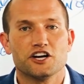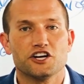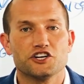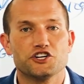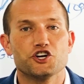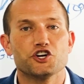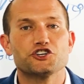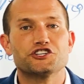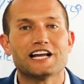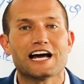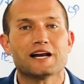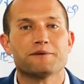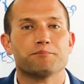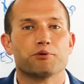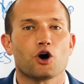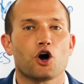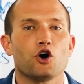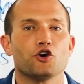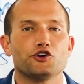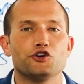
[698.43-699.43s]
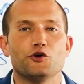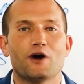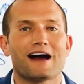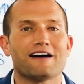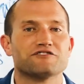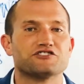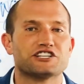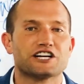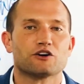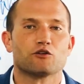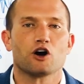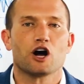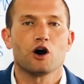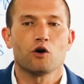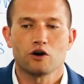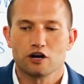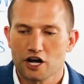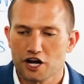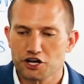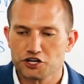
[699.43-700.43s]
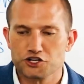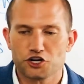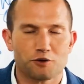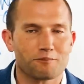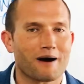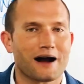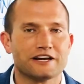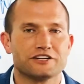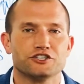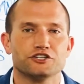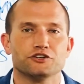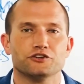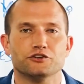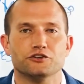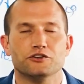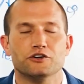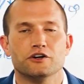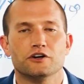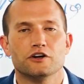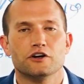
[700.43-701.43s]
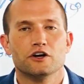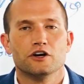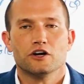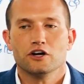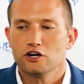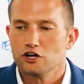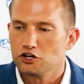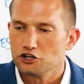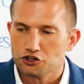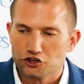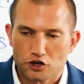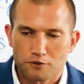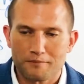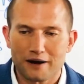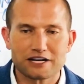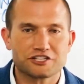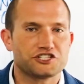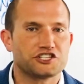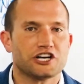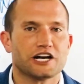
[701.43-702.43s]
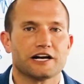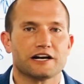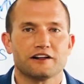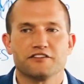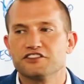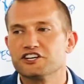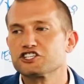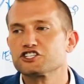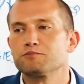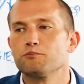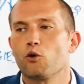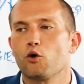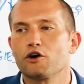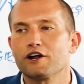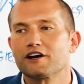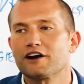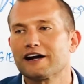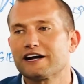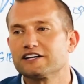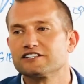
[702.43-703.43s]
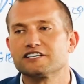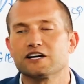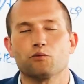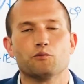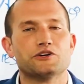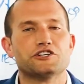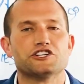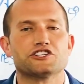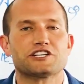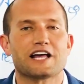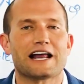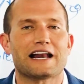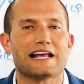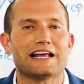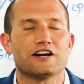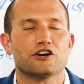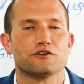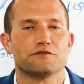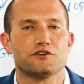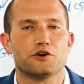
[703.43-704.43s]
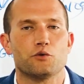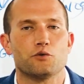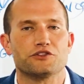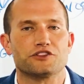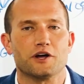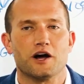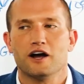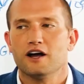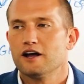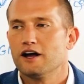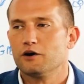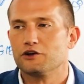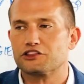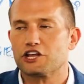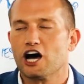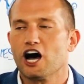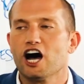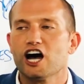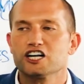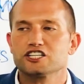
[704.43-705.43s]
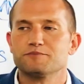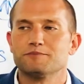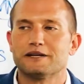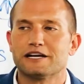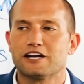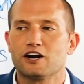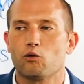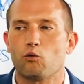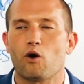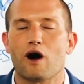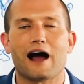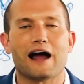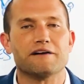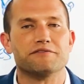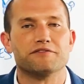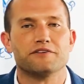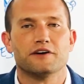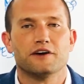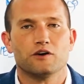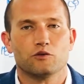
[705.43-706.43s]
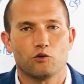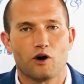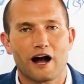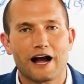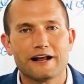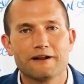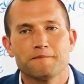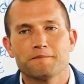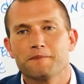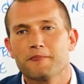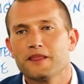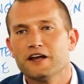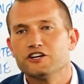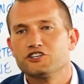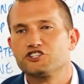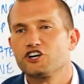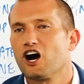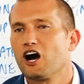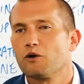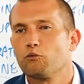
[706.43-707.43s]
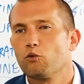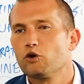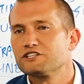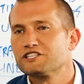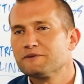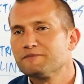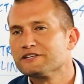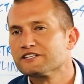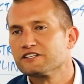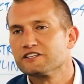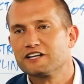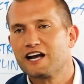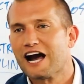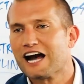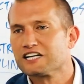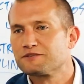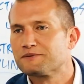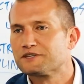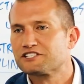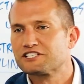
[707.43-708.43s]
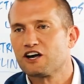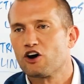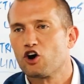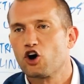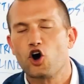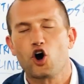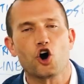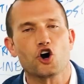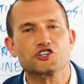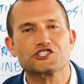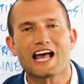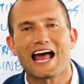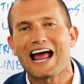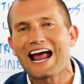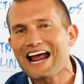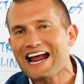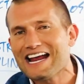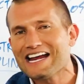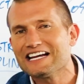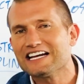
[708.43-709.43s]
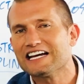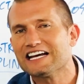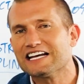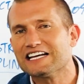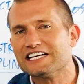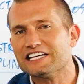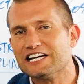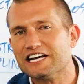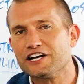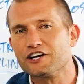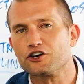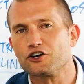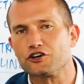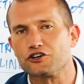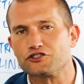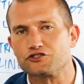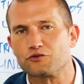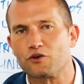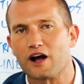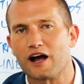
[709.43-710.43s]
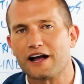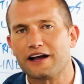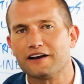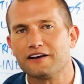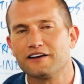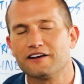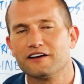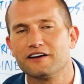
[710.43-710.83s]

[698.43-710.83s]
You're dead broke, you have zero, you're my dude. You're my chick. This morning, like I said, we just had an interview with the with the husband and a wife, right? Sean, what's he been the guy's been selling cars 8 years, right?